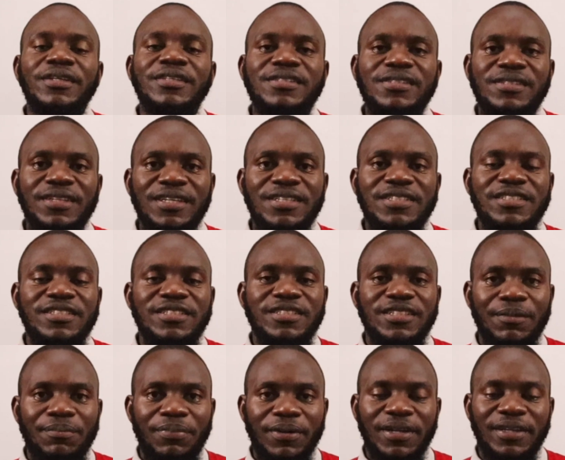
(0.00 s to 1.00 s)
start
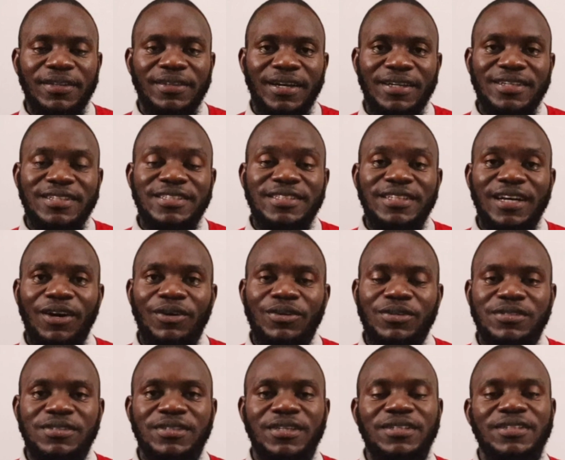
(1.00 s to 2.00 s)
tapering that
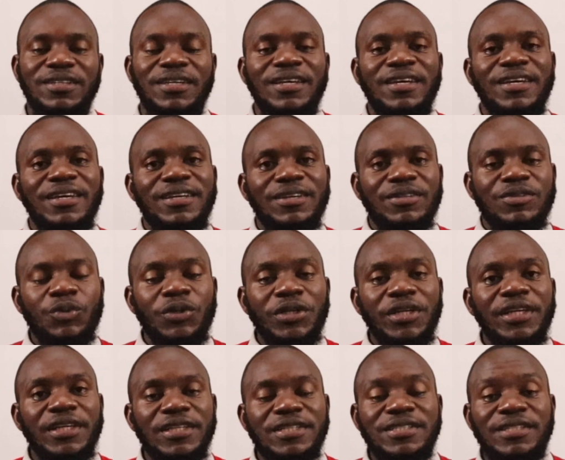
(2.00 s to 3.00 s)
down. Start
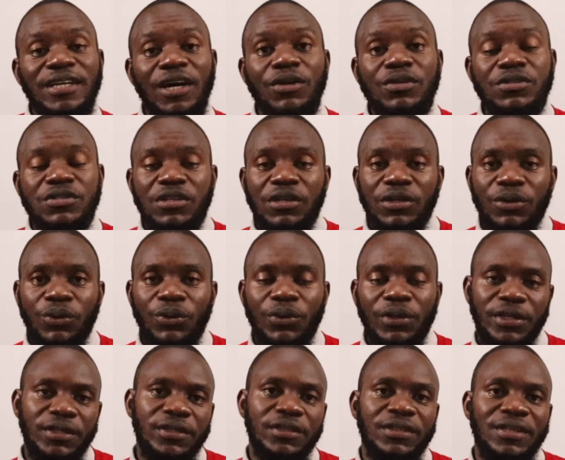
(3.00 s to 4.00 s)
winning it down
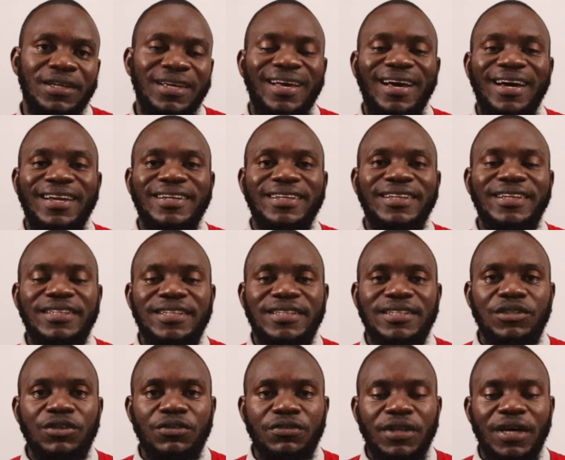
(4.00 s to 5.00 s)
slowly and get
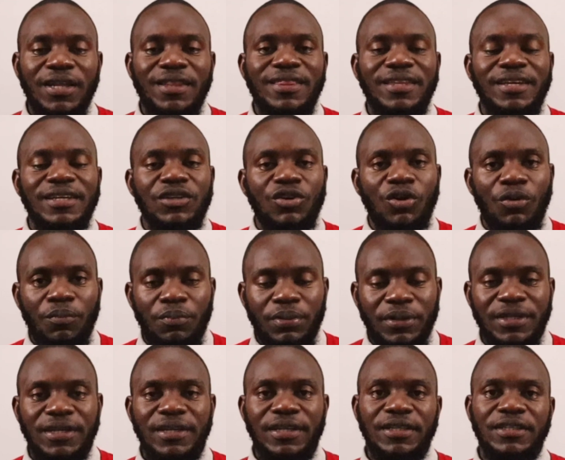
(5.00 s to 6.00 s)
rid of that thing
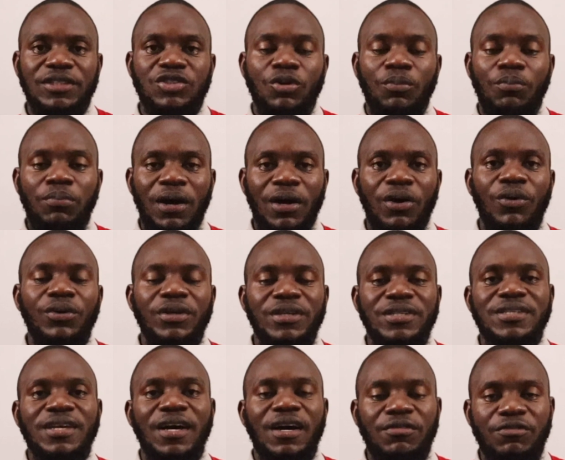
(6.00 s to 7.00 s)
completely. Tobacco
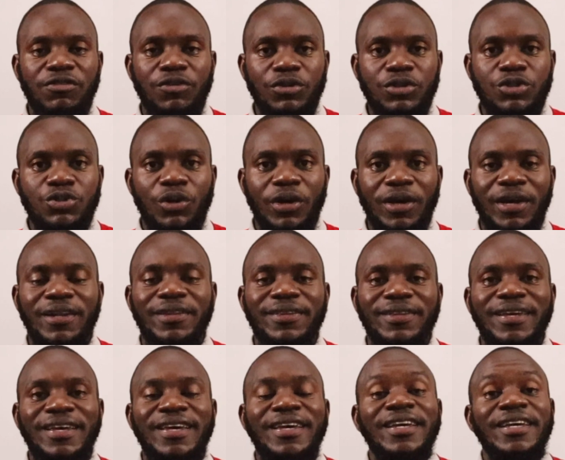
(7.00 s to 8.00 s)
is harmful to your health.
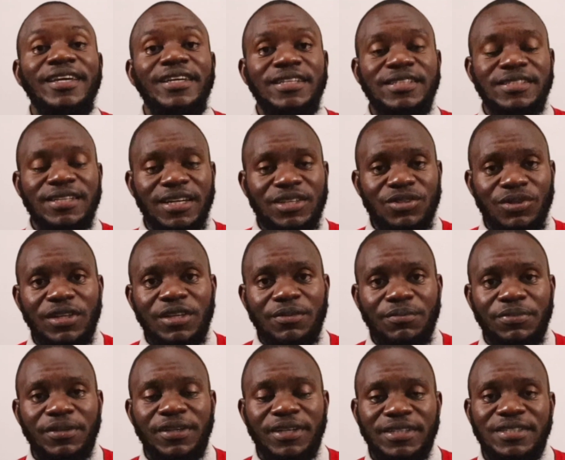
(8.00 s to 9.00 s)
It is actually
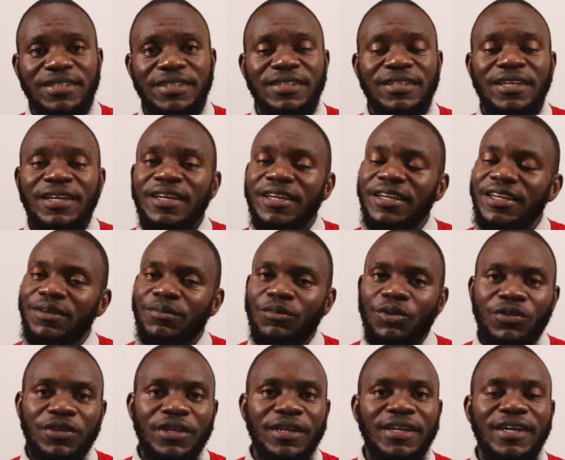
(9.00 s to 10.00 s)
implicated in
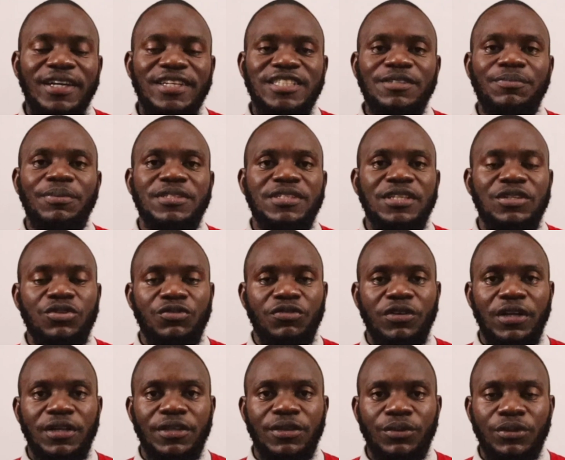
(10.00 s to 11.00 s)
more than 90% of
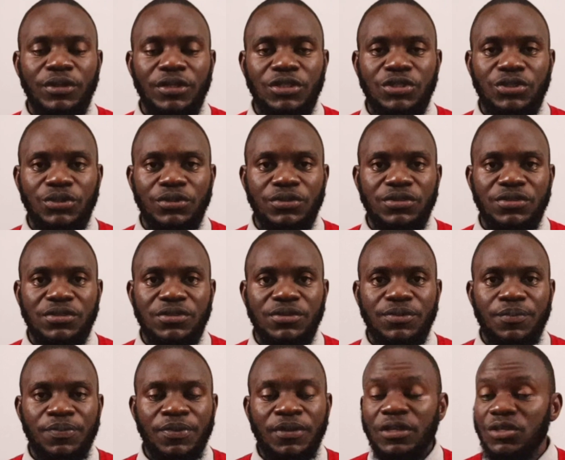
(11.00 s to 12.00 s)
health conditions.
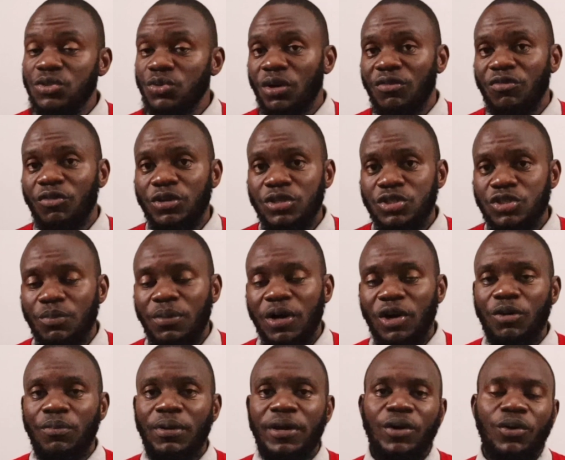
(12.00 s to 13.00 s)
So avoid
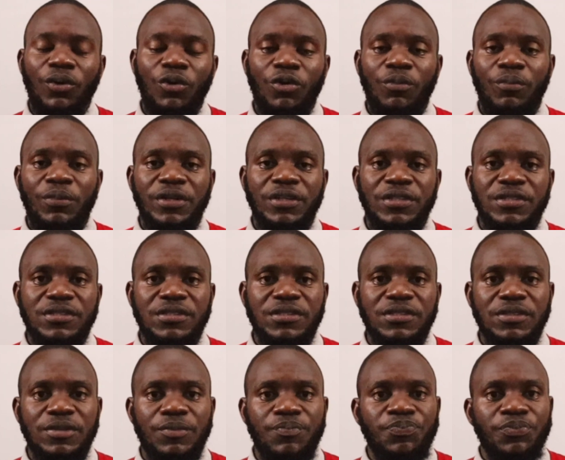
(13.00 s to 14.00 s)
tobacco by all
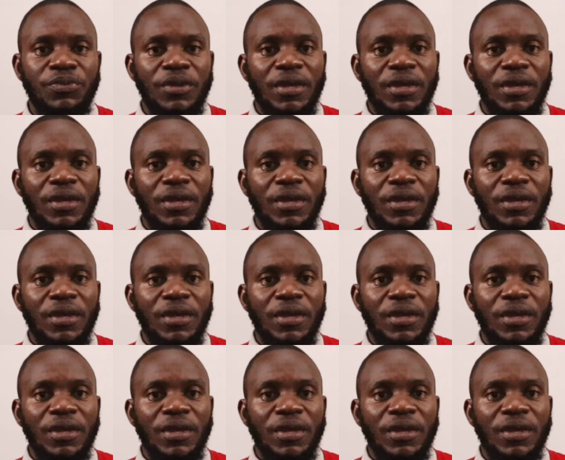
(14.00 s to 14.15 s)
means.